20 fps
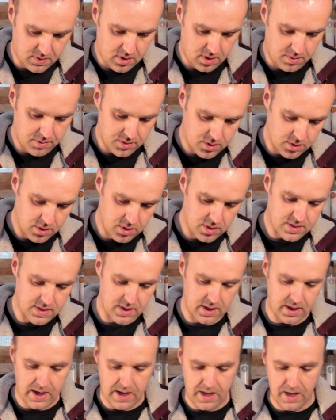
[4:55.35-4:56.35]
Now we do
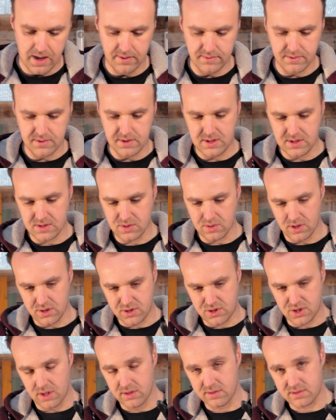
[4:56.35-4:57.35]
still have these sort
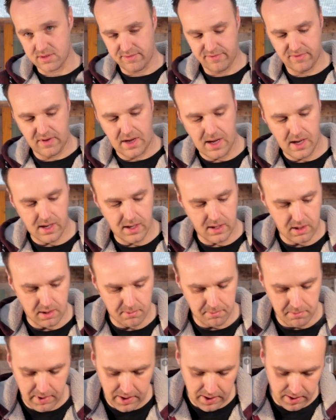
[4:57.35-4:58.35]
of chunks of fat. I
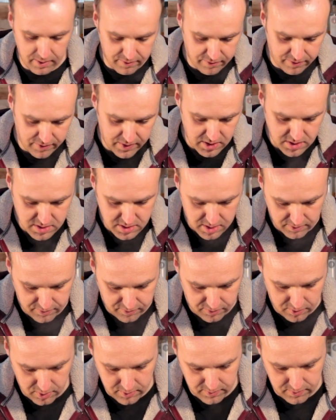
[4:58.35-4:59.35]
might fish a
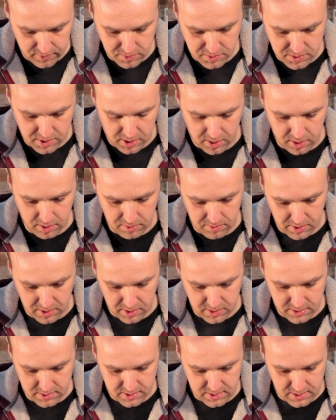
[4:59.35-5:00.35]
few of those out
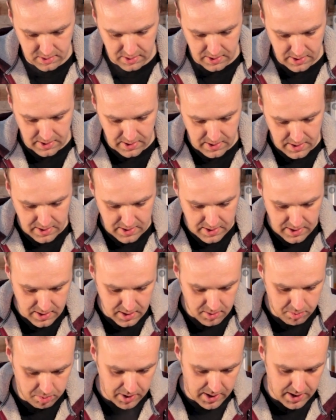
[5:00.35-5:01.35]
because
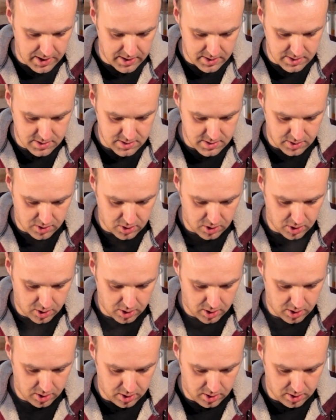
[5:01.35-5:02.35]
the plan is to
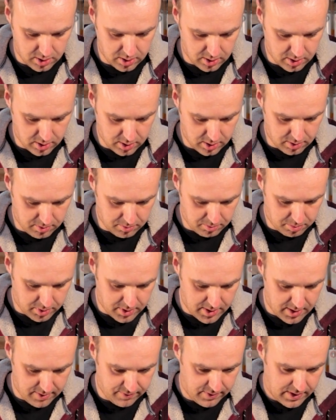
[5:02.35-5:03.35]
cook it
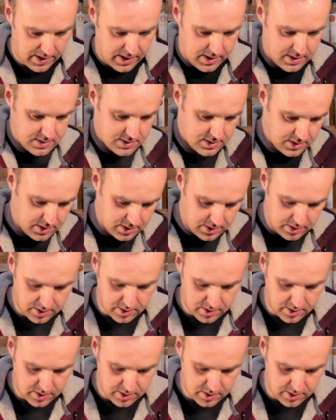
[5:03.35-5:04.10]
pretty fast,